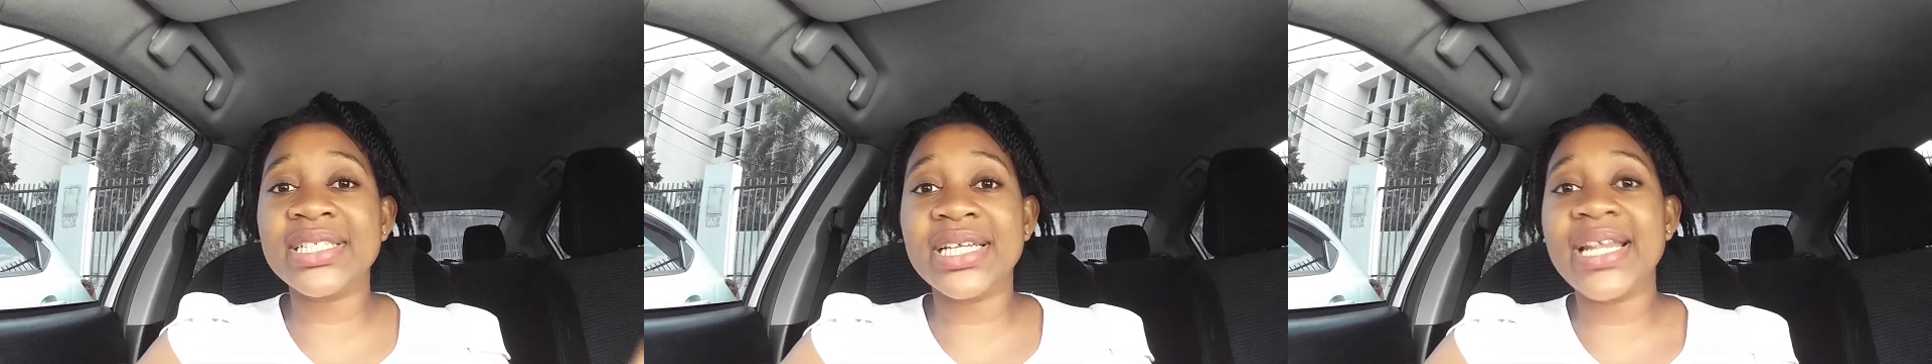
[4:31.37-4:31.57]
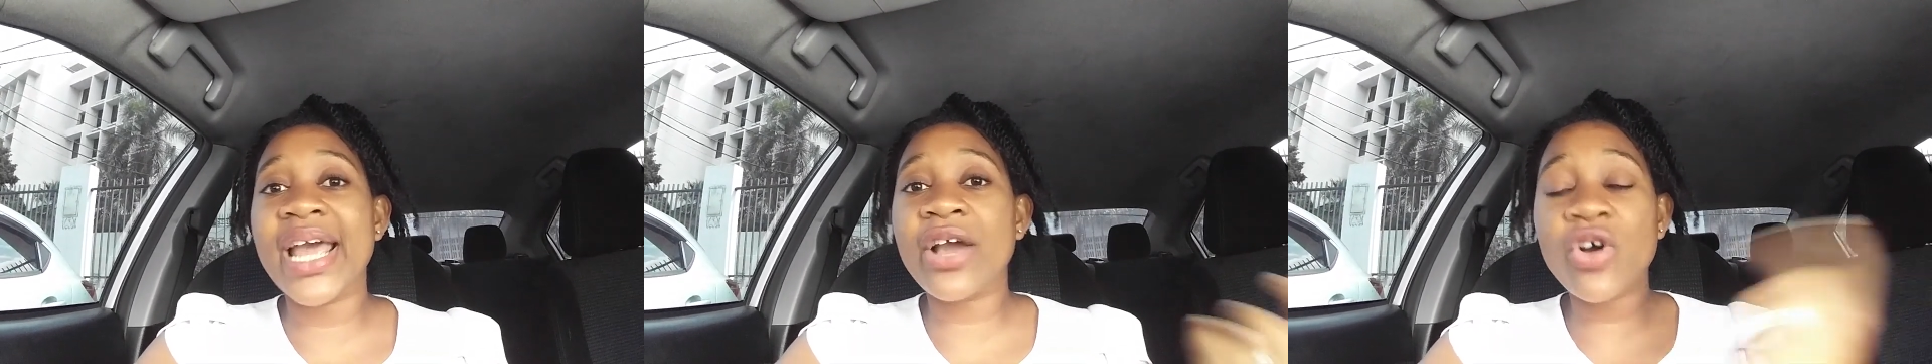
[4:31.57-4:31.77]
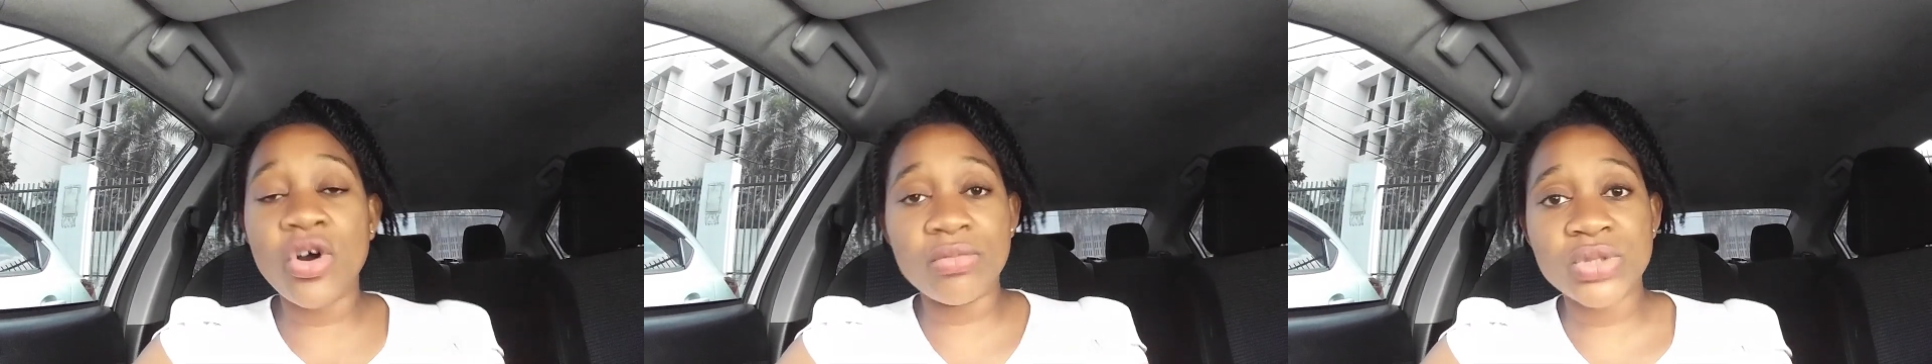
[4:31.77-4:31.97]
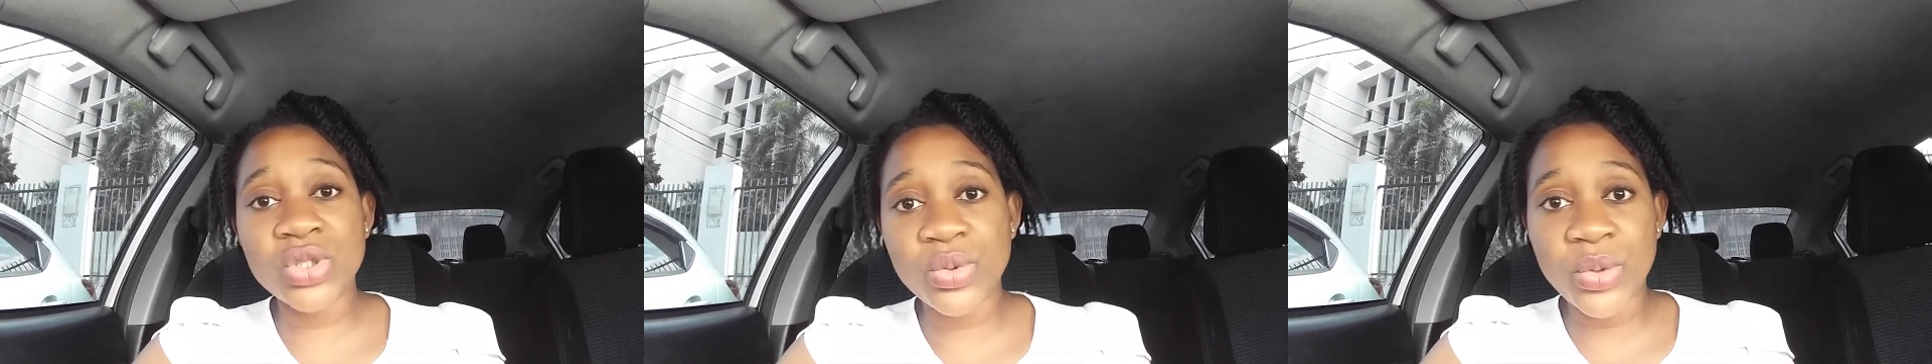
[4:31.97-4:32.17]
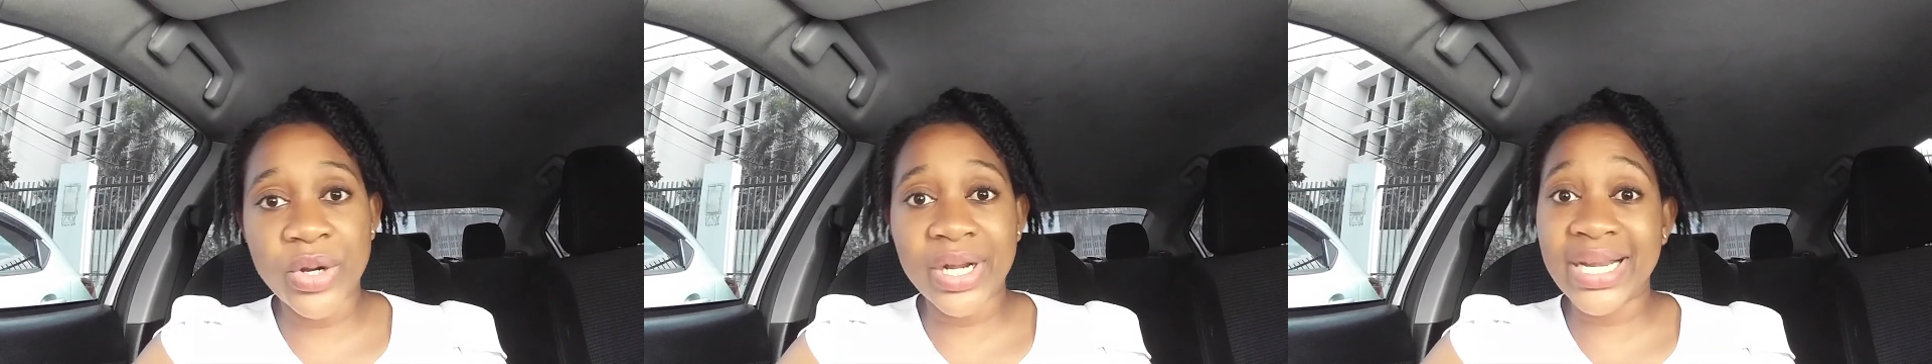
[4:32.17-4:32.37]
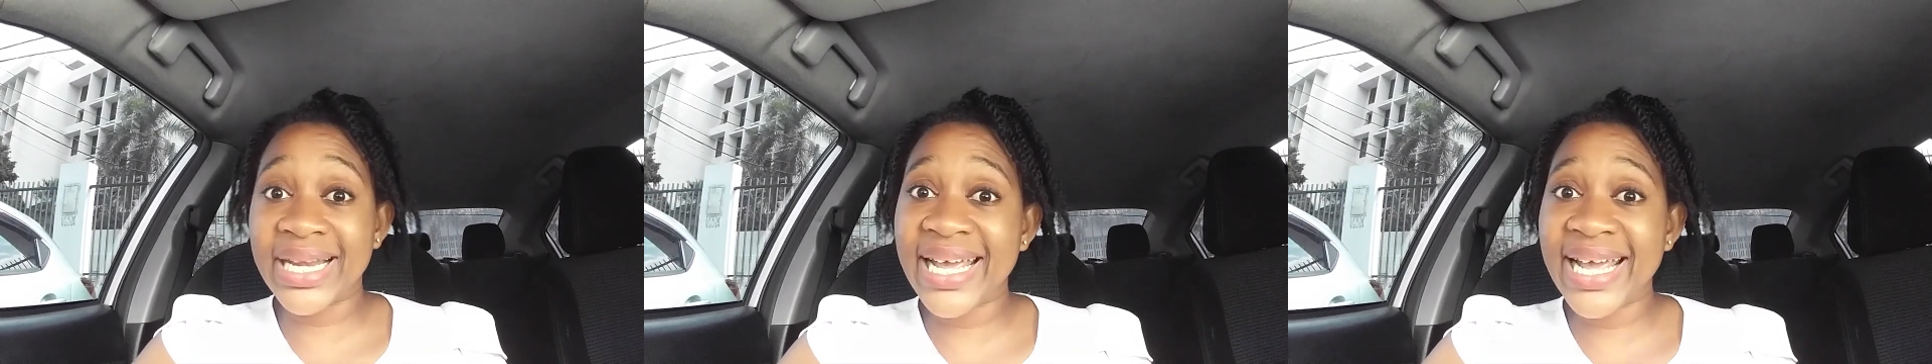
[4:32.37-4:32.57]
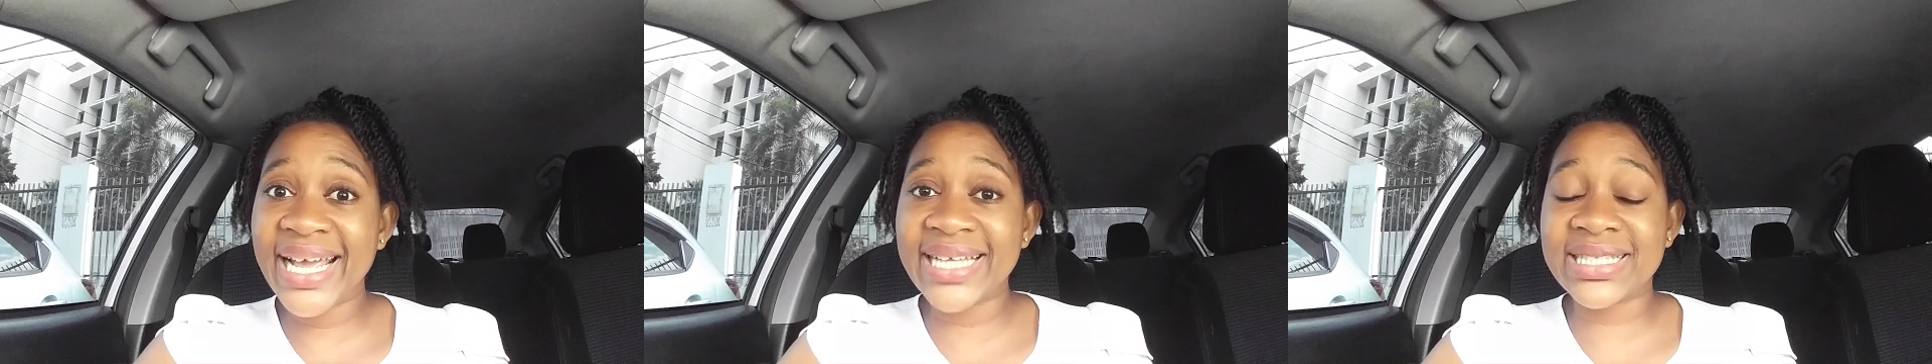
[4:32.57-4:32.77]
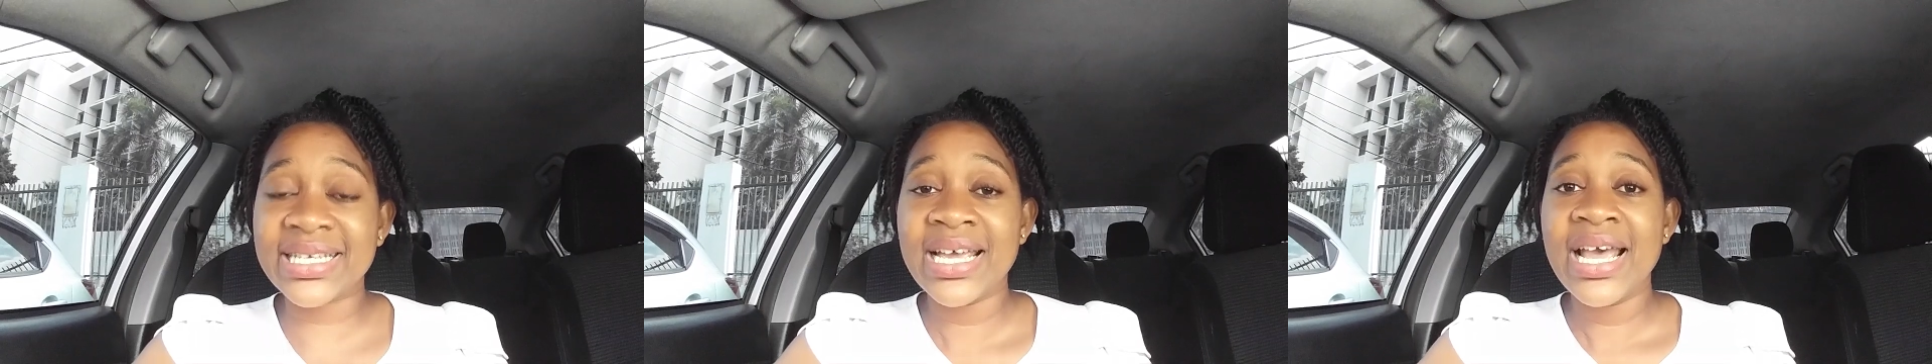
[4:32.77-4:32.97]
then I come to work
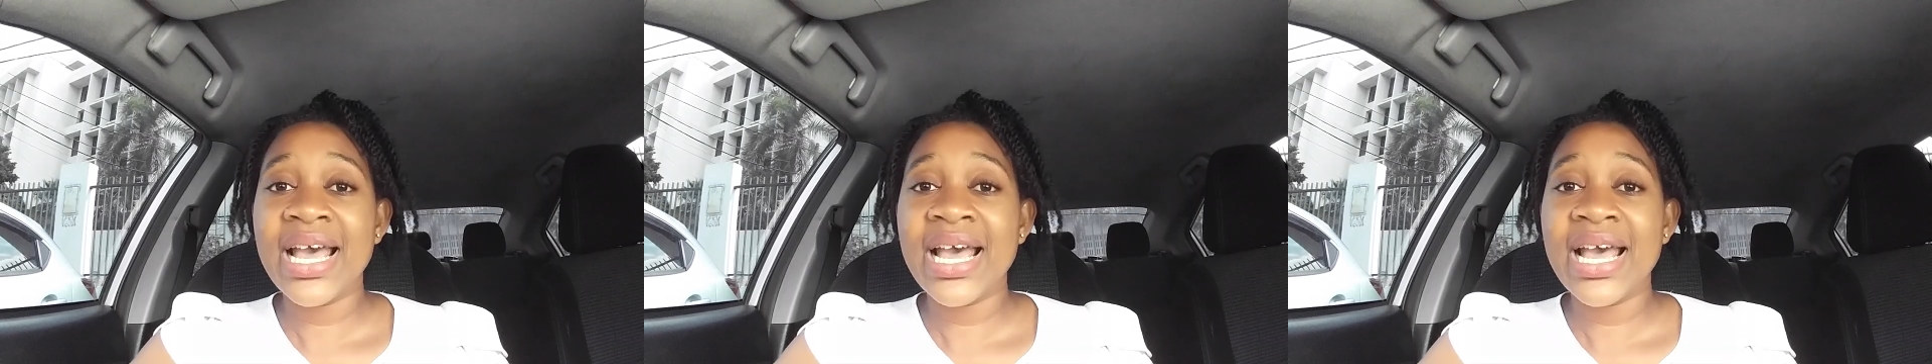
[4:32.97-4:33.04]
late.